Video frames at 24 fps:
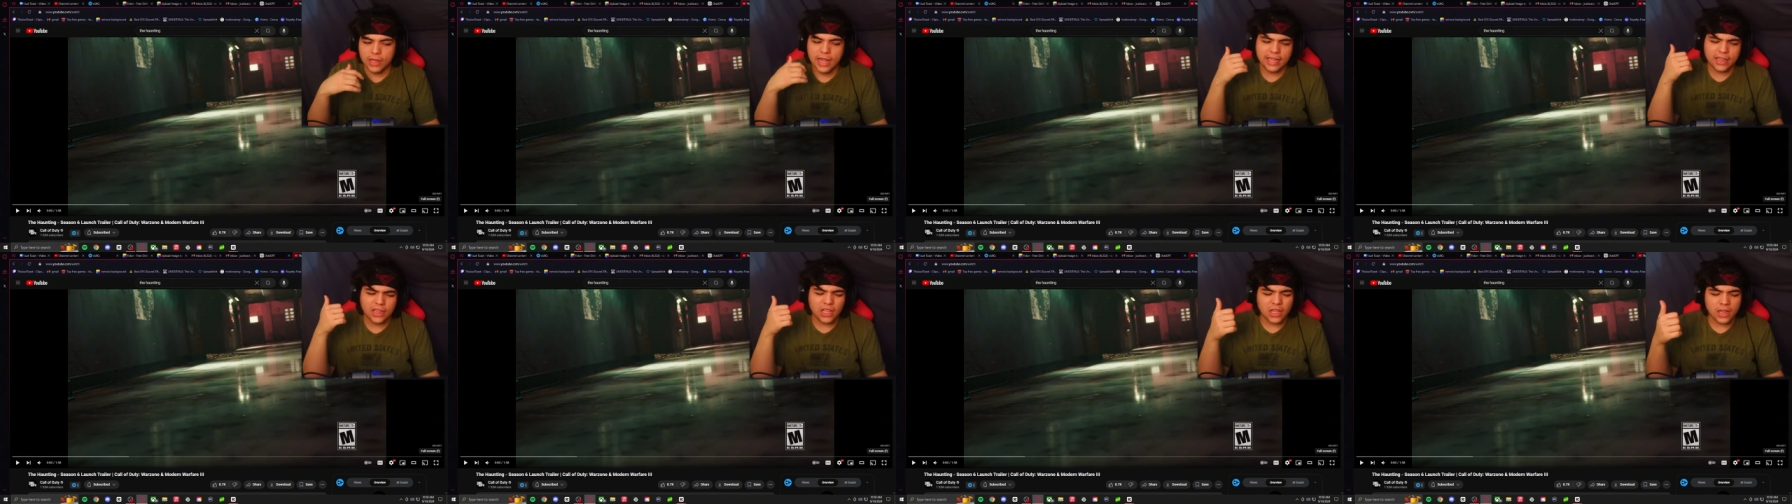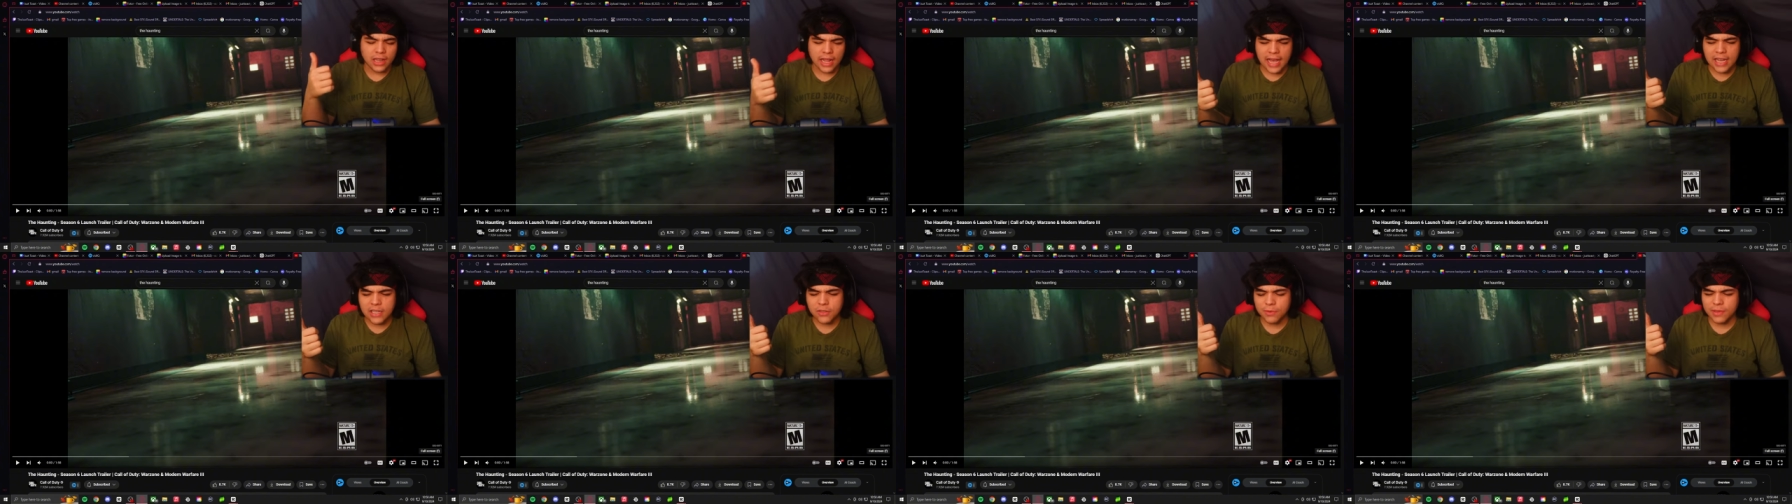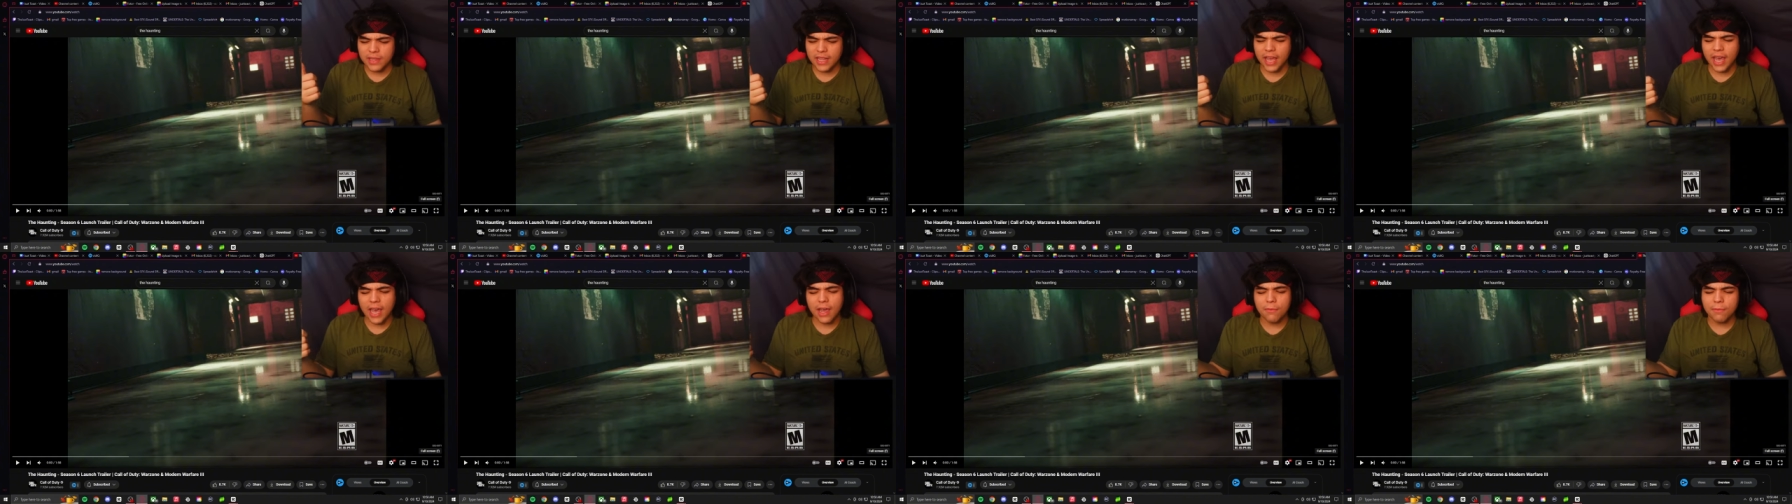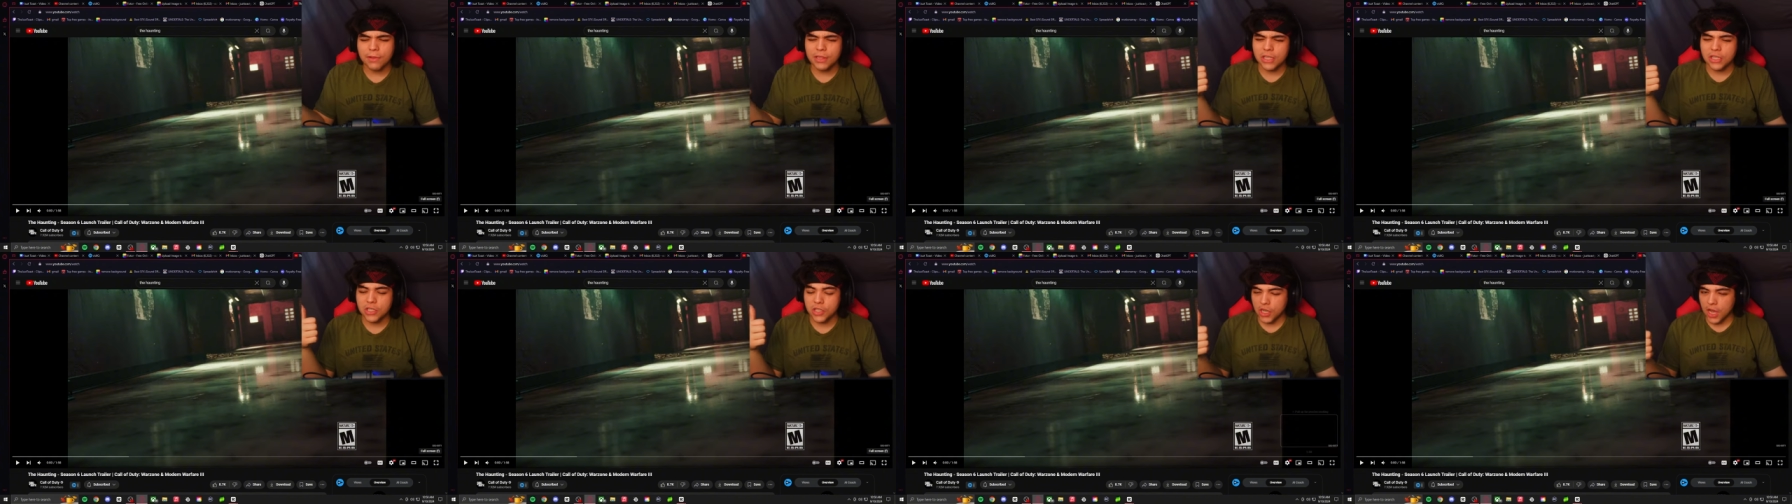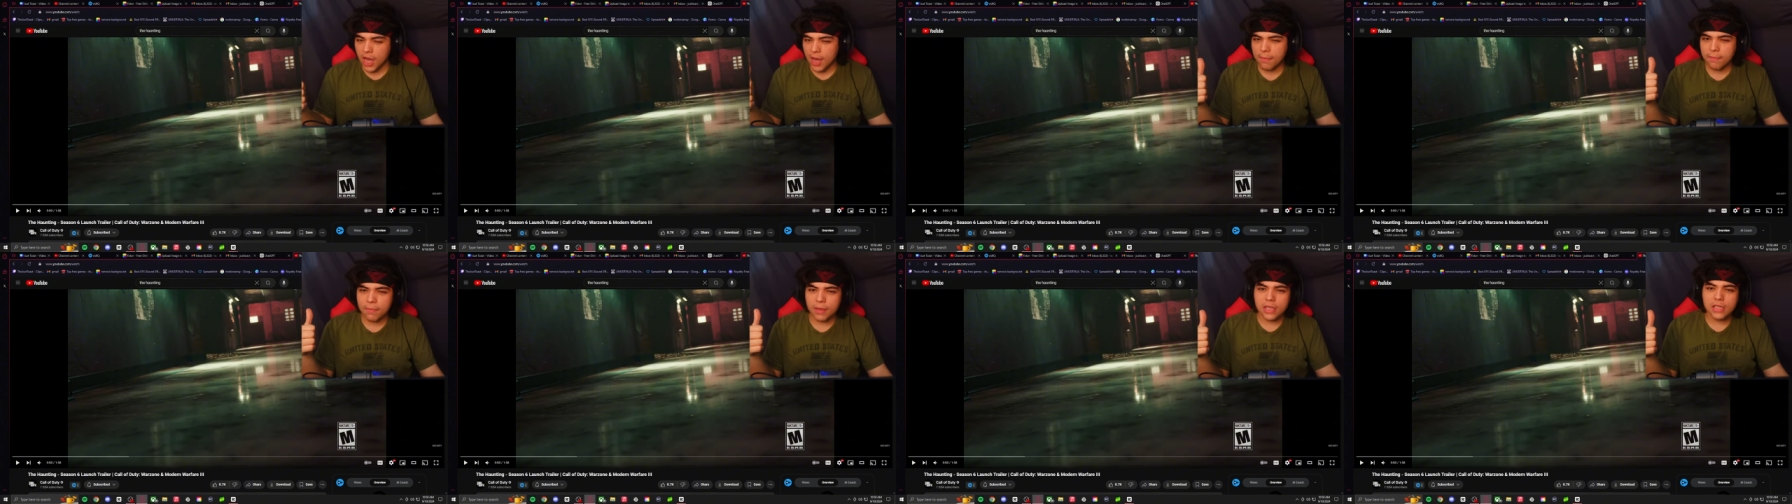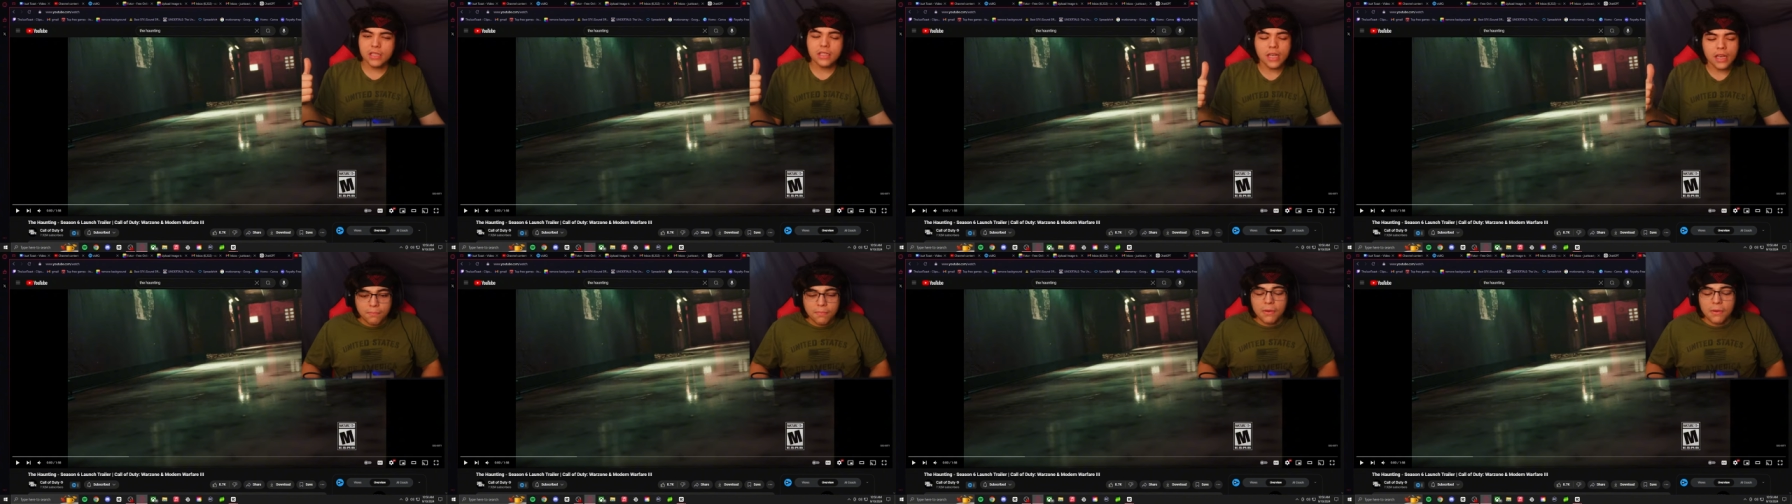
Like the last one they had with the zombies.